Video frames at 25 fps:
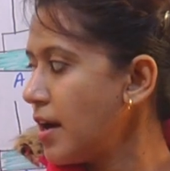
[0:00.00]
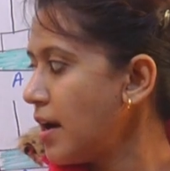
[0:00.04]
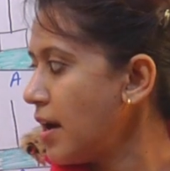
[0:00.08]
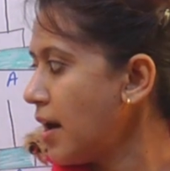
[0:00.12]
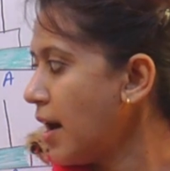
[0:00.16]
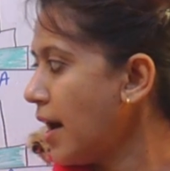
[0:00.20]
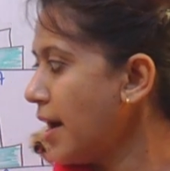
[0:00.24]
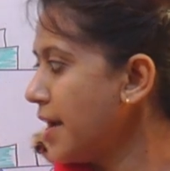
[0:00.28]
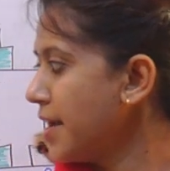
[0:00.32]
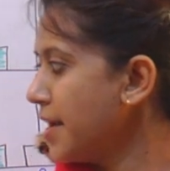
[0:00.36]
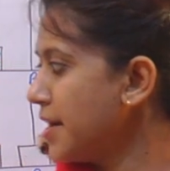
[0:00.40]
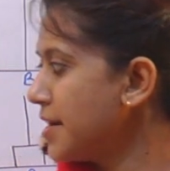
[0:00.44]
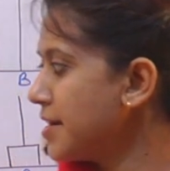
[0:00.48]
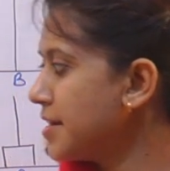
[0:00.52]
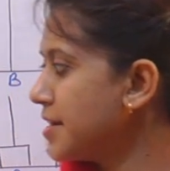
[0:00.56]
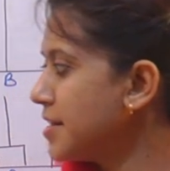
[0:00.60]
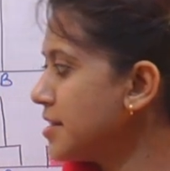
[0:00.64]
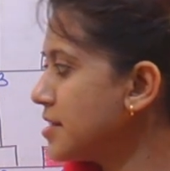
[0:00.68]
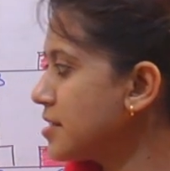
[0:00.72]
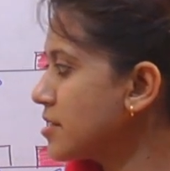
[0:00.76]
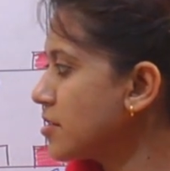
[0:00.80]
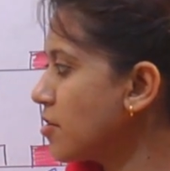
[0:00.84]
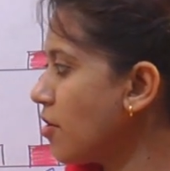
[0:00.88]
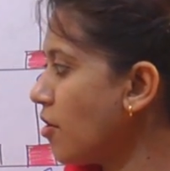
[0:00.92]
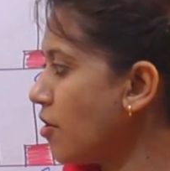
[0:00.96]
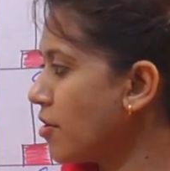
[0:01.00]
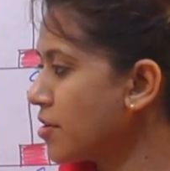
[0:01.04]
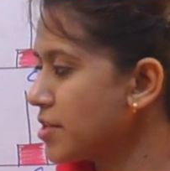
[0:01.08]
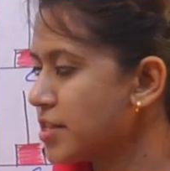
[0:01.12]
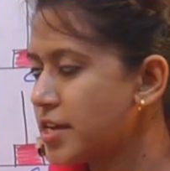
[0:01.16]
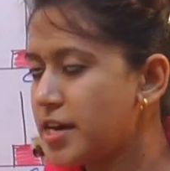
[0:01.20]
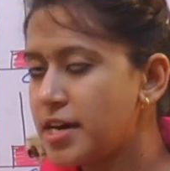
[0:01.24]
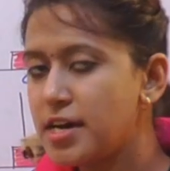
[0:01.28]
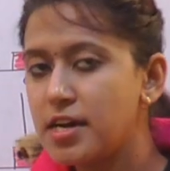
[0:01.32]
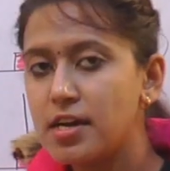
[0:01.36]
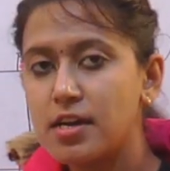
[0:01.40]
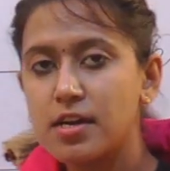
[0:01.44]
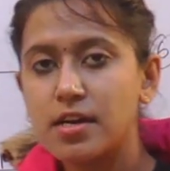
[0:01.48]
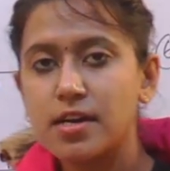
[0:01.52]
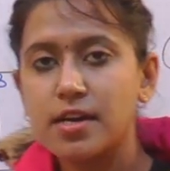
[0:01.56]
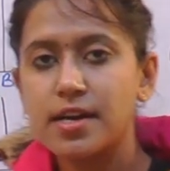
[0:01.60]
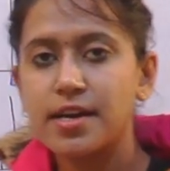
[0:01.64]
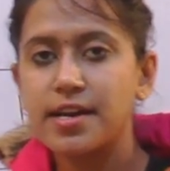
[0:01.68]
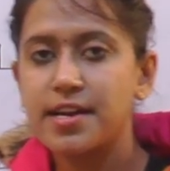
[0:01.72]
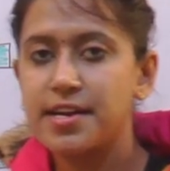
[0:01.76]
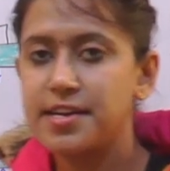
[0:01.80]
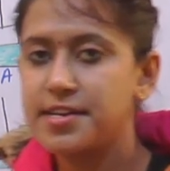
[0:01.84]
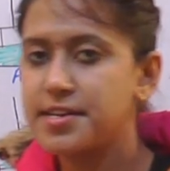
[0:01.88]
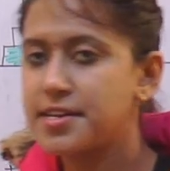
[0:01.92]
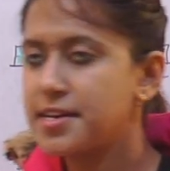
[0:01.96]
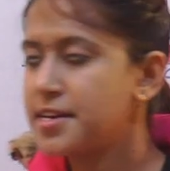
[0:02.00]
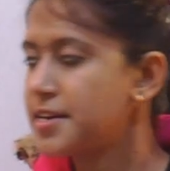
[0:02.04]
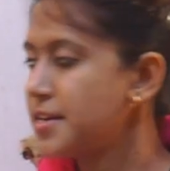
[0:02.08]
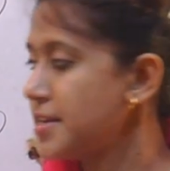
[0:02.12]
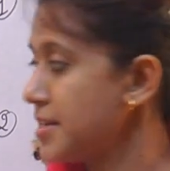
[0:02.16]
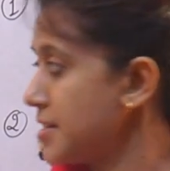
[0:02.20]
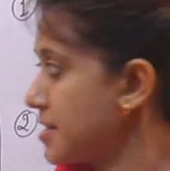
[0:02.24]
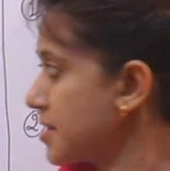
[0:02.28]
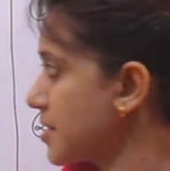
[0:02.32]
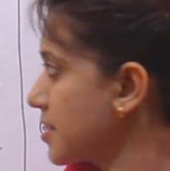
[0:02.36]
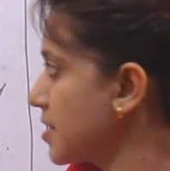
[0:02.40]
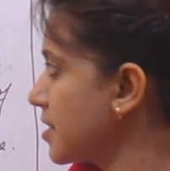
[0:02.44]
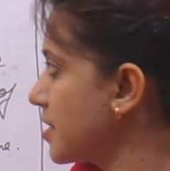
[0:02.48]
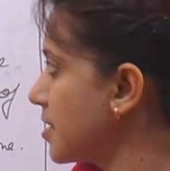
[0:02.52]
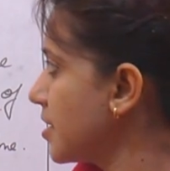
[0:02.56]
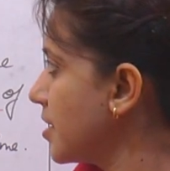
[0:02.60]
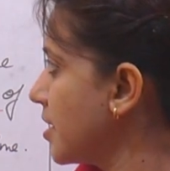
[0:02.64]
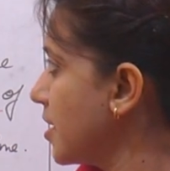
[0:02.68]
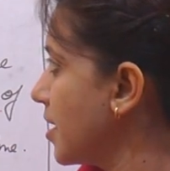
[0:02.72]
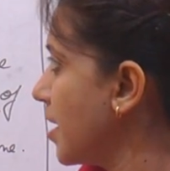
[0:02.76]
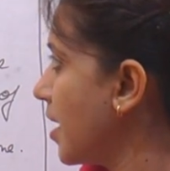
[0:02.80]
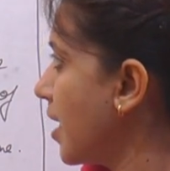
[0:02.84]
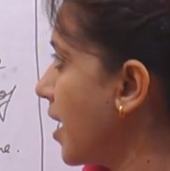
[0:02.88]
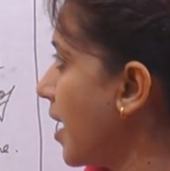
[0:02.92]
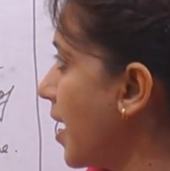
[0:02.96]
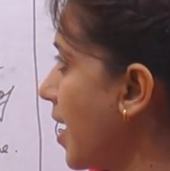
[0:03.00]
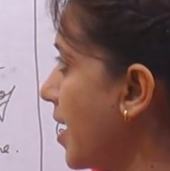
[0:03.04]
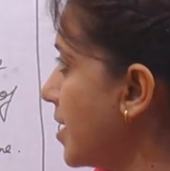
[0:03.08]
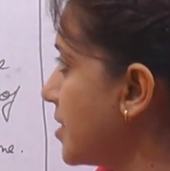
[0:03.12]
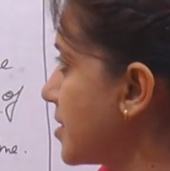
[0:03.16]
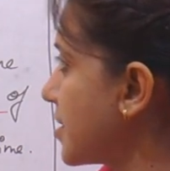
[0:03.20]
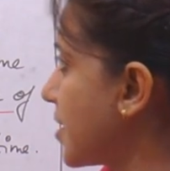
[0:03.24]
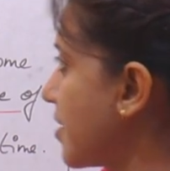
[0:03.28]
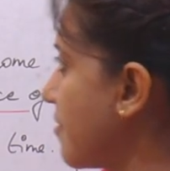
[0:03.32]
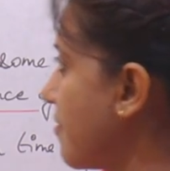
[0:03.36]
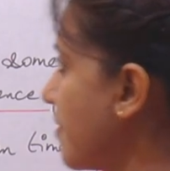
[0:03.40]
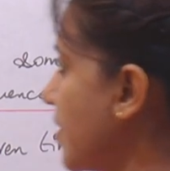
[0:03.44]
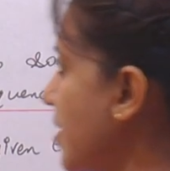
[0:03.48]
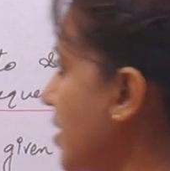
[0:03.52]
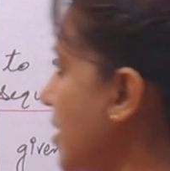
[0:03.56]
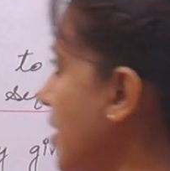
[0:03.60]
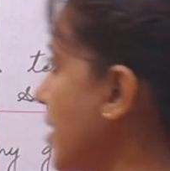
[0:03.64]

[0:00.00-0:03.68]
higher disk or the greater disk, as given